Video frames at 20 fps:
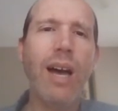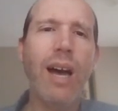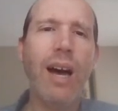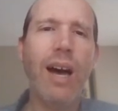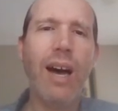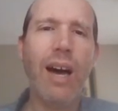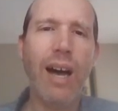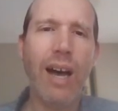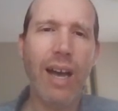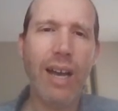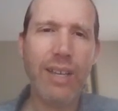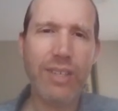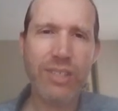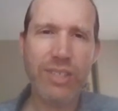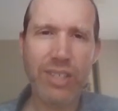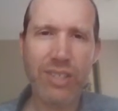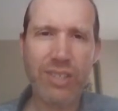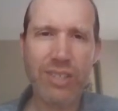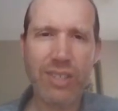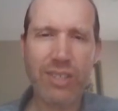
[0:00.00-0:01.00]
uh,
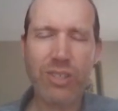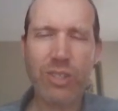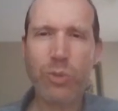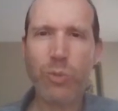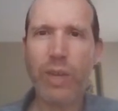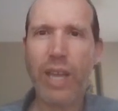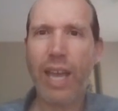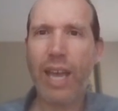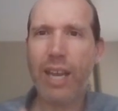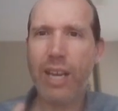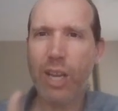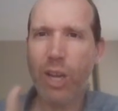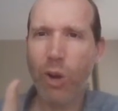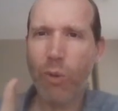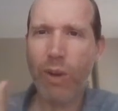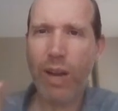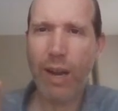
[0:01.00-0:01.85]
assistance. We had to go